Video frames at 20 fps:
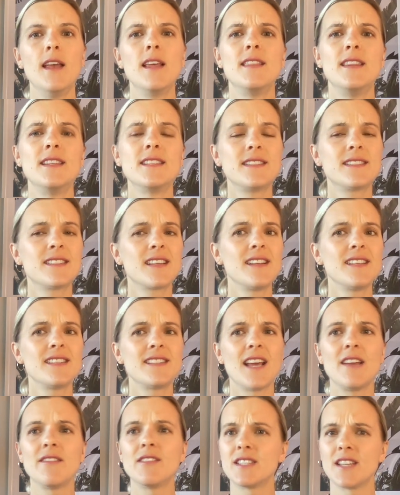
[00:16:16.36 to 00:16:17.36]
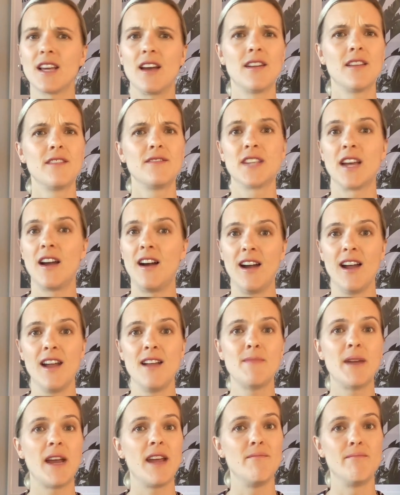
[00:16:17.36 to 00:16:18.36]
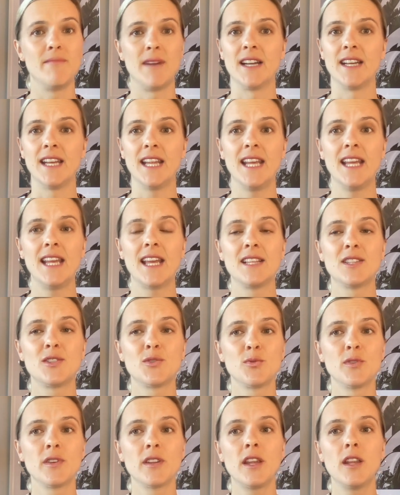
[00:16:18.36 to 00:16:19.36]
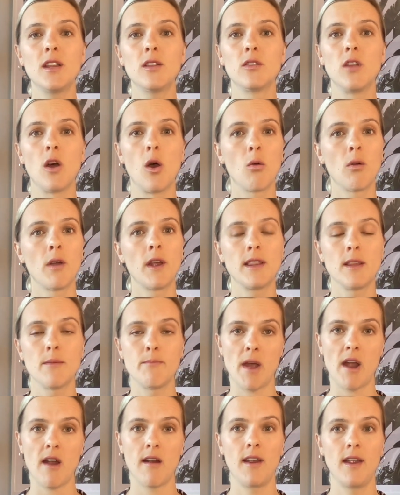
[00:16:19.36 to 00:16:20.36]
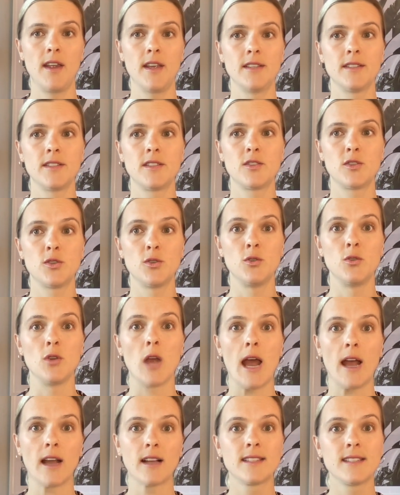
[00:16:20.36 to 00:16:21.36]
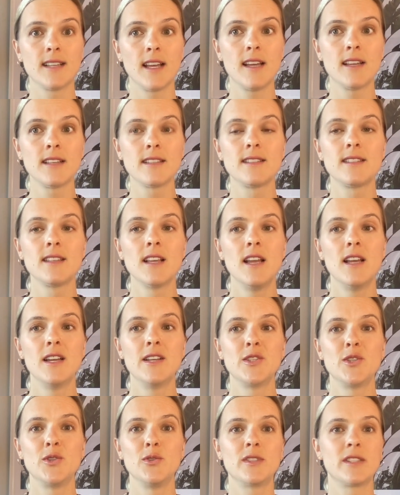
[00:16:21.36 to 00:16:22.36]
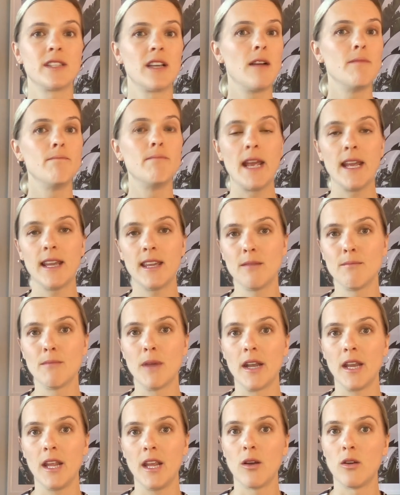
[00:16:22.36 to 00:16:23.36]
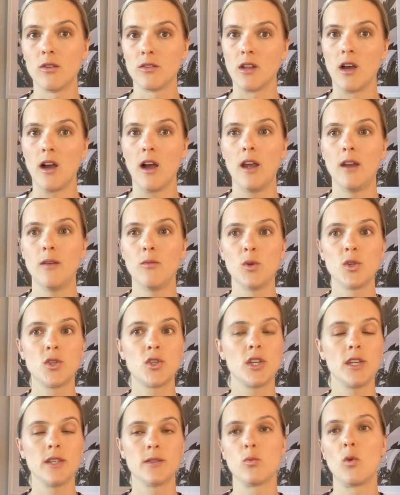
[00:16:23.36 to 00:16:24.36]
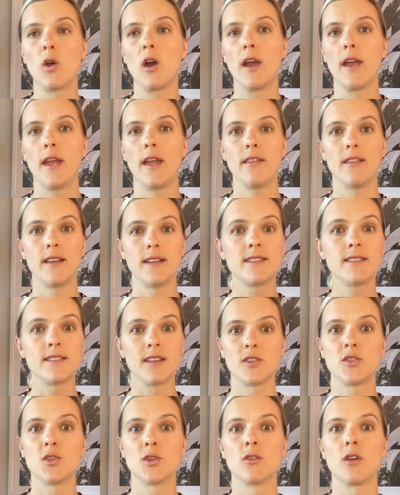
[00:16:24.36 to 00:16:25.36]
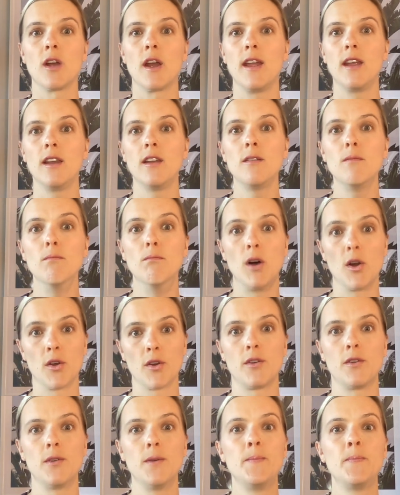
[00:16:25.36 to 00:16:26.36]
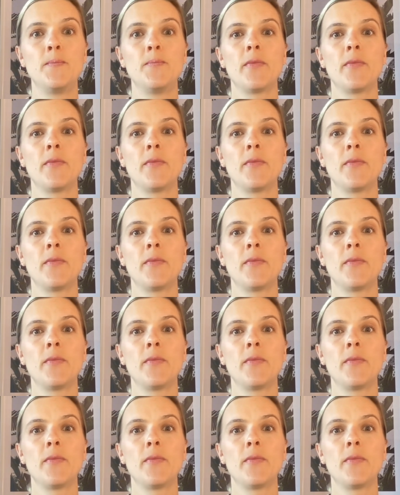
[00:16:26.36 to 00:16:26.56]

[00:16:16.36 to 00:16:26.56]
This is going to save a ton of time and money. It's really lowering the barriers to access to start making money online, which is why it's such a great model.